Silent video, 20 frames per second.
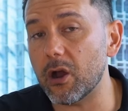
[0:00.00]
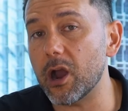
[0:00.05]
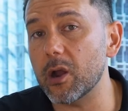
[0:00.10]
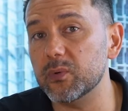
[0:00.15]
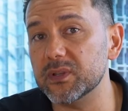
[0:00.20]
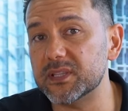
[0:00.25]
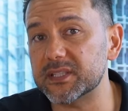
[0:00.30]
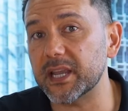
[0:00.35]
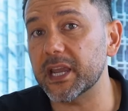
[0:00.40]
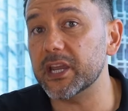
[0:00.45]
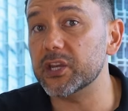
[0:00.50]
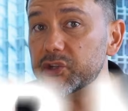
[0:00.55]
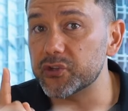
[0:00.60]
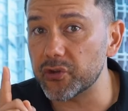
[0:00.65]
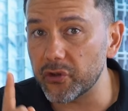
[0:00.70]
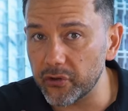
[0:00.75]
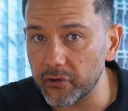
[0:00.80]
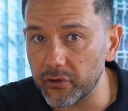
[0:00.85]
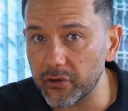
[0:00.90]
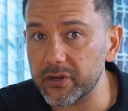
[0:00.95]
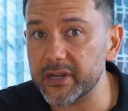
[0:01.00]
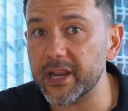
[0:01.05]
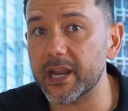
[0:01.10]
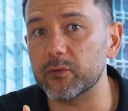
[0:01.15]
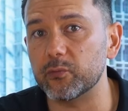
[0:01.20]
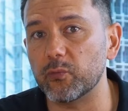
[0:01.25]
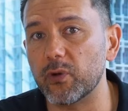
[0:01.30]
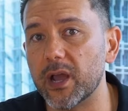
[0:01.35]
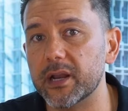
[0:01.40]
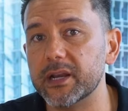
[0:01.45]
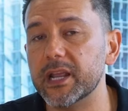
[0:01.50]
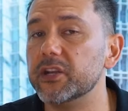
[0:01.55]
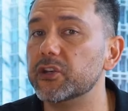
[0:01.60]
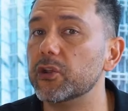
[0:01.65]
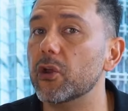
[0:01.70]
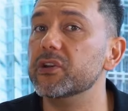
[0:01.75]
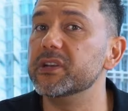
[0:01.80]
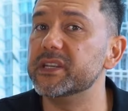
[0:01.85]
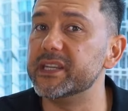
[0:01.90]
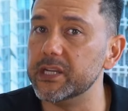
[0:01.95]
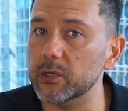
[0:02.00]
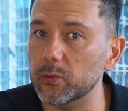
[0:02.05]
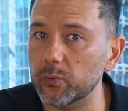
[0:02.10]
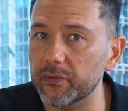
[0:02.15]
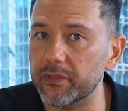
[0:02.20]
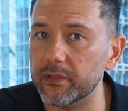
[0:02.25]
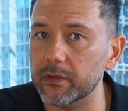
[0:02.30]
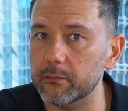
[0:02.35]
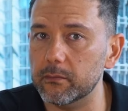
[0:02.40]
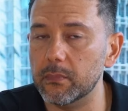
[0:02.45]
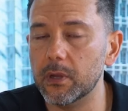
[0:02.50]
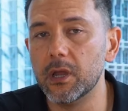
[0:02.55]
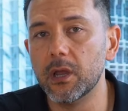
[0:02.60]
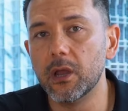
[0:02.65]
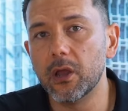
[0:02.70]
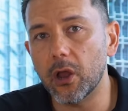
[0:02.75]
I would say turn and run and don't deal with them.